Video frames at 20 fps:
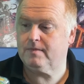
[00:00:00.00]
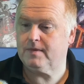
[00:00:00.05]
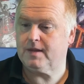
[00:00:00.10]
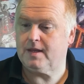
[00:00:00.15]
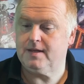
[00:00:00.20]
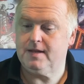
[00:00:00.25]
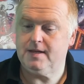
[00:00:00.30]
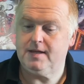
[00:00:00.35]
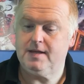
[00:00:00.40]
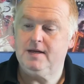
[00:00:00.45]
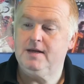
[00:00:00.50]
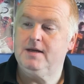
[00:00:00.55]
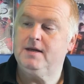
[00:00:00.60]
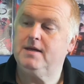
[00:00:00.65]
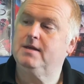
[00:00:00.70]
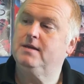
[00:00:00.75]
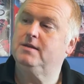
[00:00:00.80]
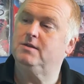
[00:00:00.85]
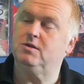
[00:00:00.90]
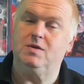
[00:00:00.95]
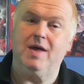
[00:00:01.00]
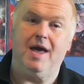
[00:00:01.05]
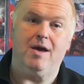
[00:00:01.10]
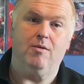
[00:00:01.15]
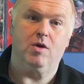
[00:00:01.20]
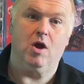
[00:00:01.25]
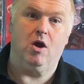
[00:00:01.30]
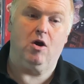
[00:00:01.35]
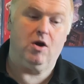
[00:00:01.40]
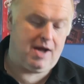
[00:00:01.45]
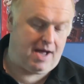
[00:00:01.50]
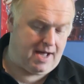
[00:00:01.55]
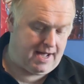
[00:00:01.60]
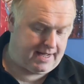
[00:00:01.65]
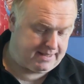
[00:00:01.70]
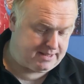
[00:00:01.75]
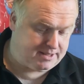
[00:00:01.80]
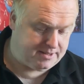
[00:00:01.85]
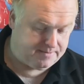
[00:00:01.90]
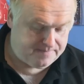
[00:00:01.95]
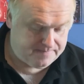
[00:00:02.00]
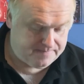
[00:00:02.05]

it. So there we are, guys.